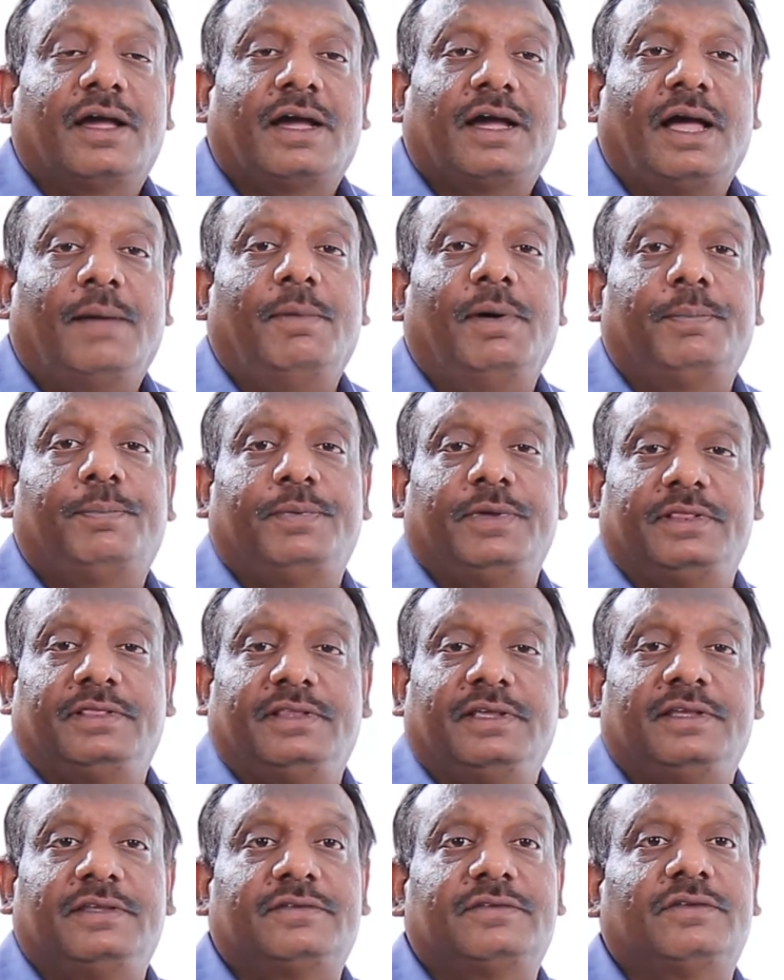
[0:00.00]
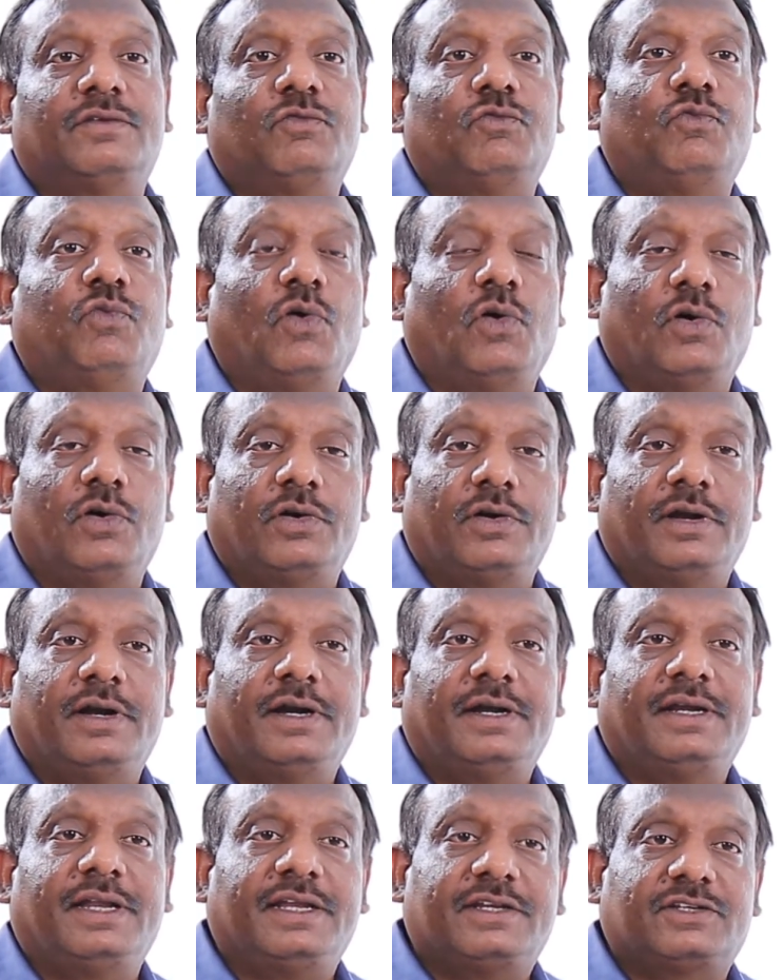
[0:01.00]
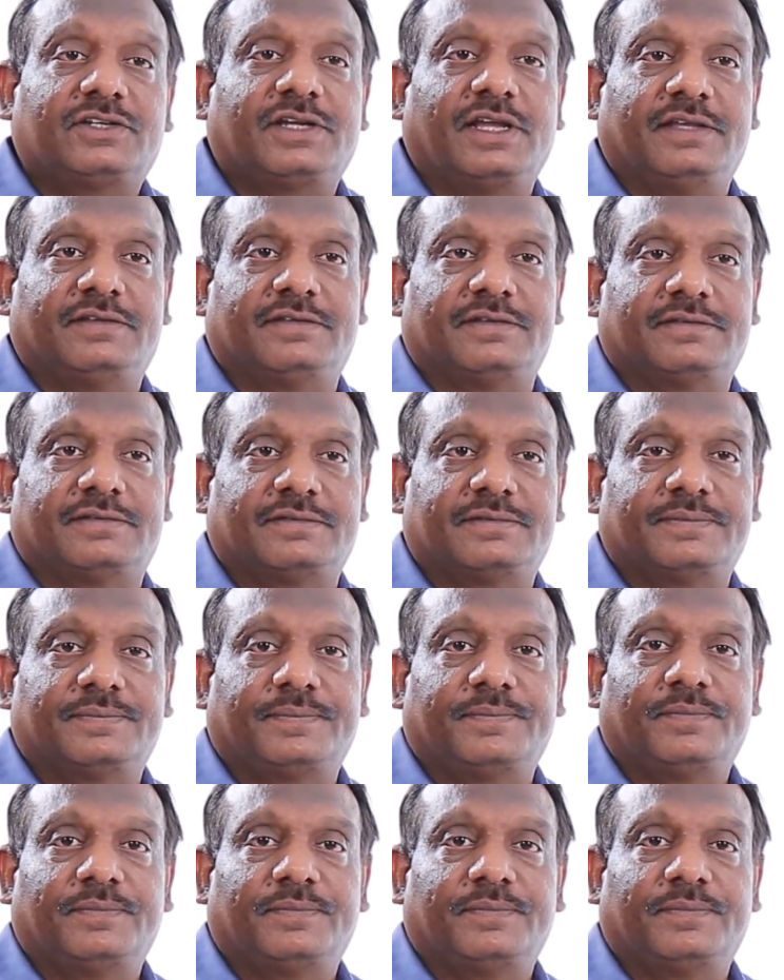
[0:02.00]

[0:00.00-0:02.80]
come up with these 4 test cases.